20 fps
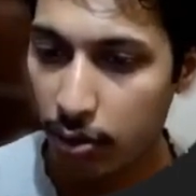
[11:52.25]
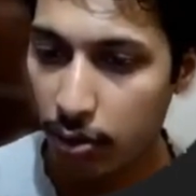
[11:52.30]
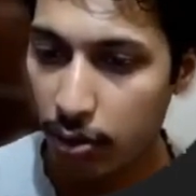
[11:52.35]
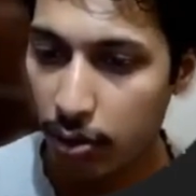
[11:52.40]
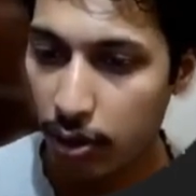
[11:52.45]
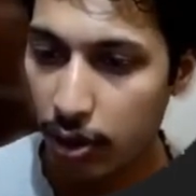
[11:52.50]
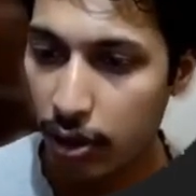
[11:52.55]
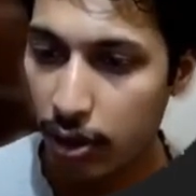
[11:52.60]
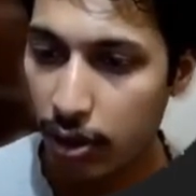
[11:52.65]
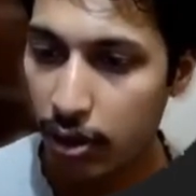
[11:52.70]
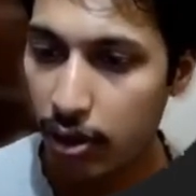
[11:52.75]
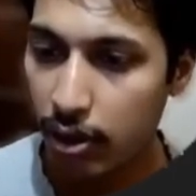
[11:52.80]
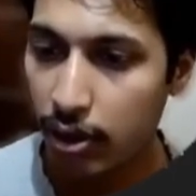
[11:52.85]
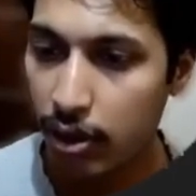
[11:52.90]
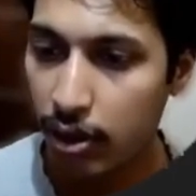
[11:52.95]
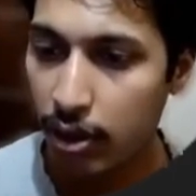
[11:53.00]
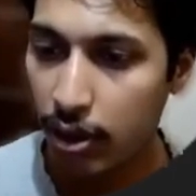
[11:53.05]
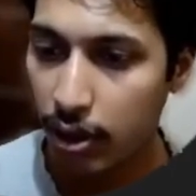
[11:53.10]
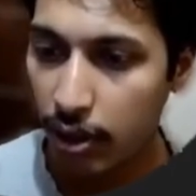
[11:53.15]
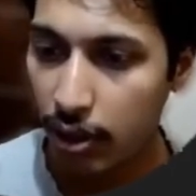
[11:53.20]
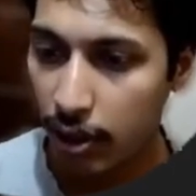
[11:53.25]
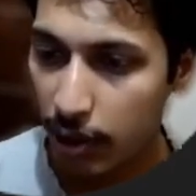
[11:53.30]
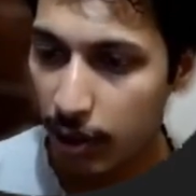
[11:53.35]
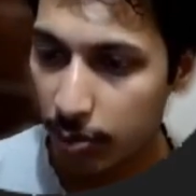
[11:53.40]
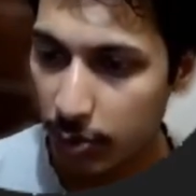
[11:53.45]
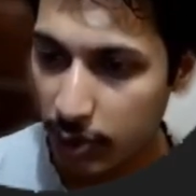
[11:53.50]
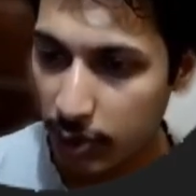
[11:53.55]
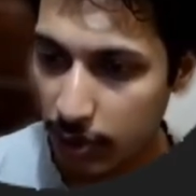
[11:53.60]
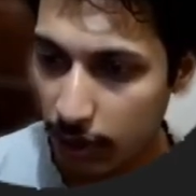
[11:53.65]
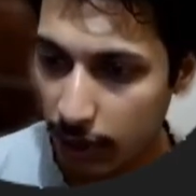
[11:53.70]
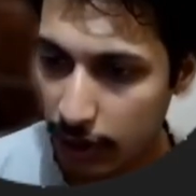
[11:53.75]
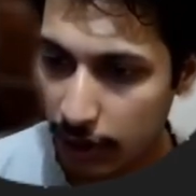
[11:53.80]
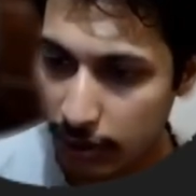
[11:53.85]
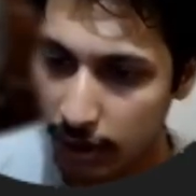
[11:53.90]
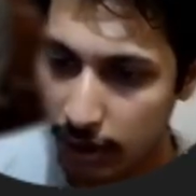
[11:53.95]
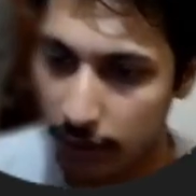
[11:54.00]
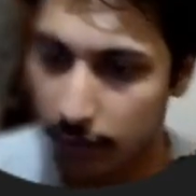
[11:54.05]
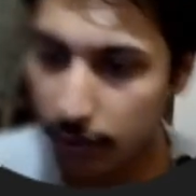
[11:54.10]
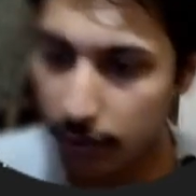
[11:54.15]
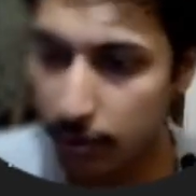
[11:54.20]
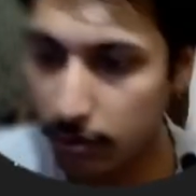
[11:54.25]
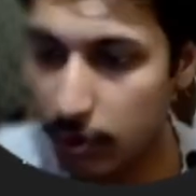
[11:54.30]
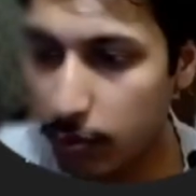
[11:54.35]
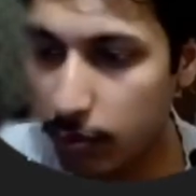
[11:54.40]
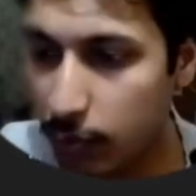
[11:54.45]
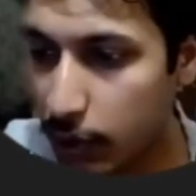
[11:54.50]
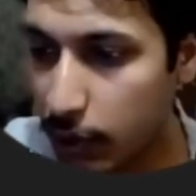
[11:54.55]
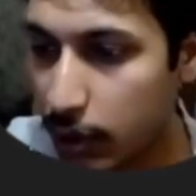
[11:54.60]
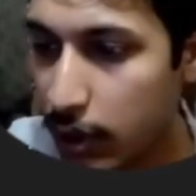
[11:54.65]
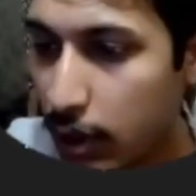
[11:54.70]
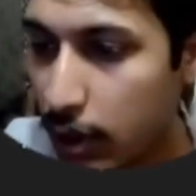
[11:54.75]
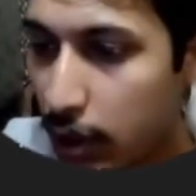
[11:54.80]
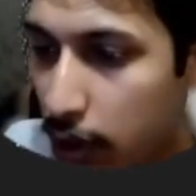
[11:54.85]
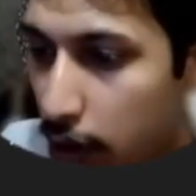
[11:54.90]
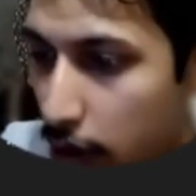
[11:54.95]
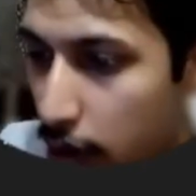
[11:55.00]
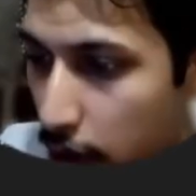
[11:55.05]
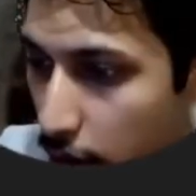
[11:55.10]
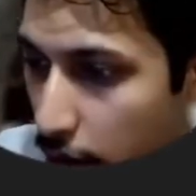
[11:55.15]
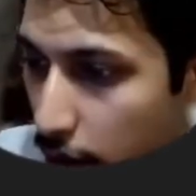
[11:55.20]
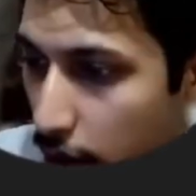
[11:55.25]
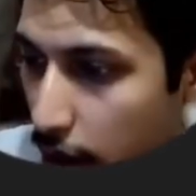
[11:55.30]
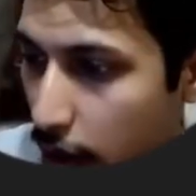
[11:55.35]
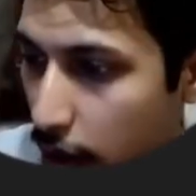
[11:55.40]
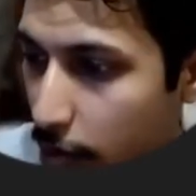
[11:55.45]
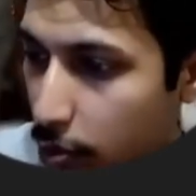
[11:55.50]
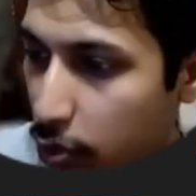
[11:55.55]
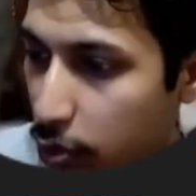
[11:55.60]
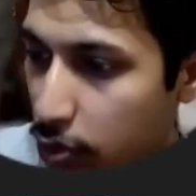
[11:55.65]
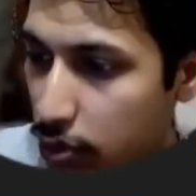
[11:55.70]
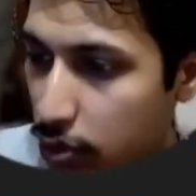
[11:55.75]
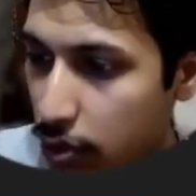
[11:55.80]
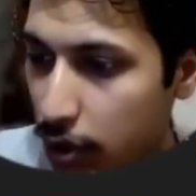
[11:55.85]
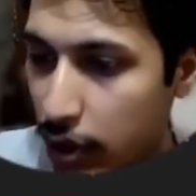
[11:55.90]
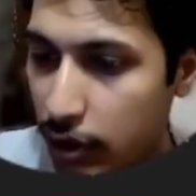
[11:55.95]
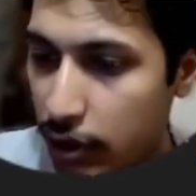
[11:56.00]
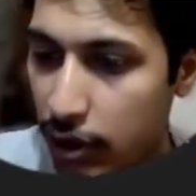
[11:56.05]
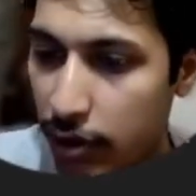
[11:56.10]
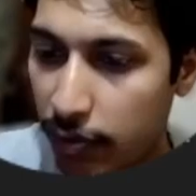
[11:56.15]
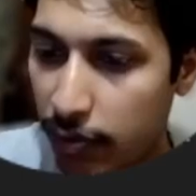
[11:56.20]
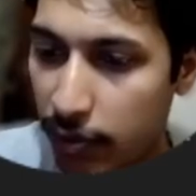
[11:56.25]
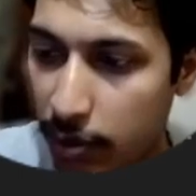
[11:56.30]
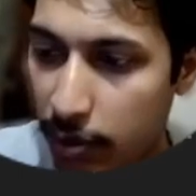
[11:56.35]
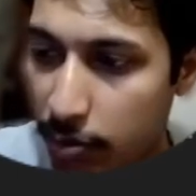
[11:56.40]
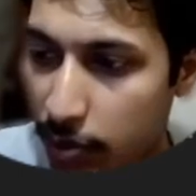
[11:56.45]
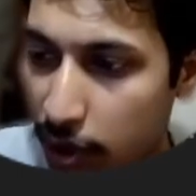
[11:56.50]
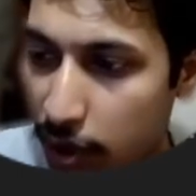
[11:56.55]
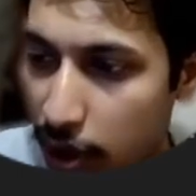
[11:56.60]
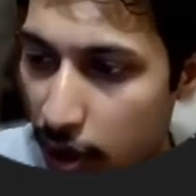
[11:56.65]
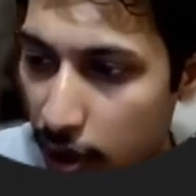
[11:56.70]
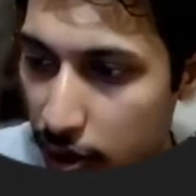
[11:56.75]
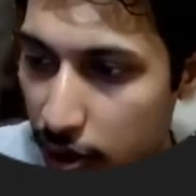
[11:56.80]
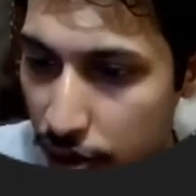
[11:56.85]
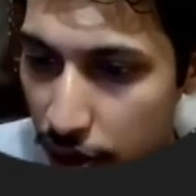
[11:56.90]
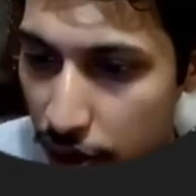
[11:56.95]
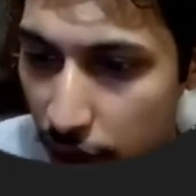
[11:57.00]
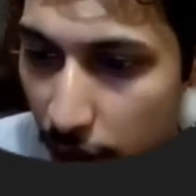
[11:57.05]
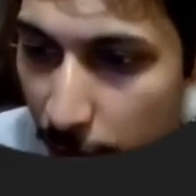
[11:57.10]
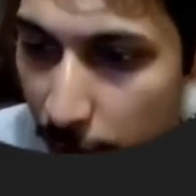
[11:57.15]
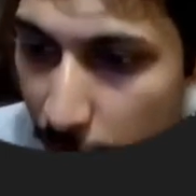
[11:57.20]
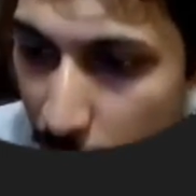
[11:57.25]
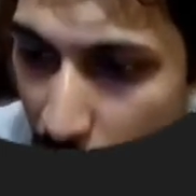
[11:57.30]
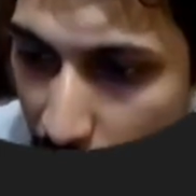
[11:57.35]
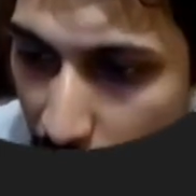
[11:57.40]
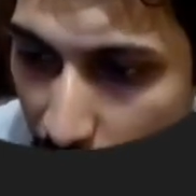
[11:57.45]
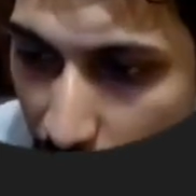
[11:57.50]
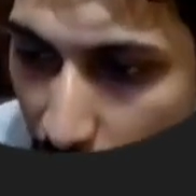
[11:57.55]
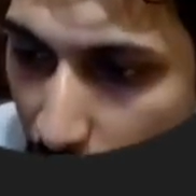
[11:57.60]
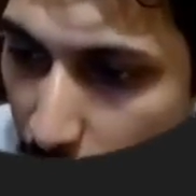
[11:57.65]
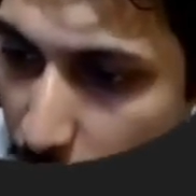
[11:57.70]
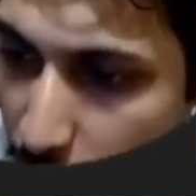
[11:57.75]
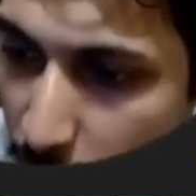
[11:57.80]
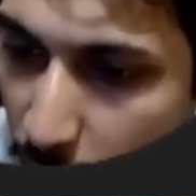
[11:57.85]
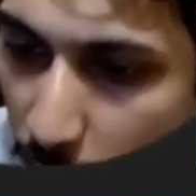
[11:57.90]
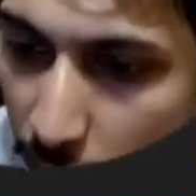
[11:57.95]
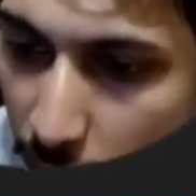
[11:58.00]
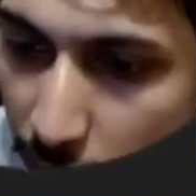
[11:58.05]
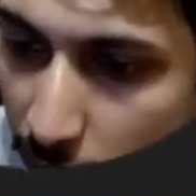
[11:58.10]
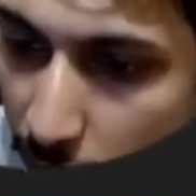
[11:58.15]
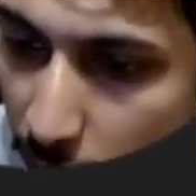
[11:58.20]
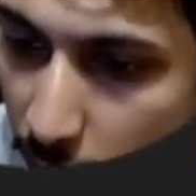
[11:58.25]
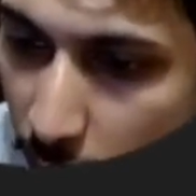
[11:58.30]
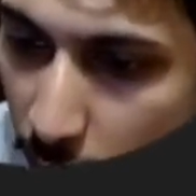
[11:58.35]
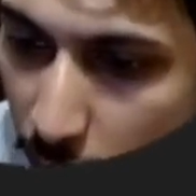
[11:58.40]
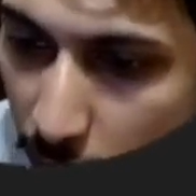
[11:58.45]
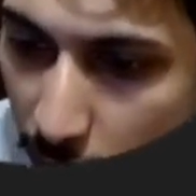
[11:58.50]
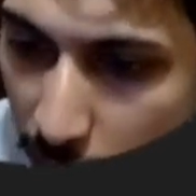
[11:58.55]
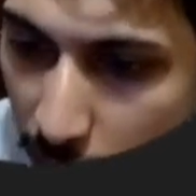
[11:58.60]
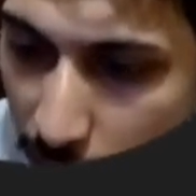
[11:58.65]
Ram is the less than from the Mohan, and Ram also less than from the Syam. Then Ram is older guy. Okay, is the right.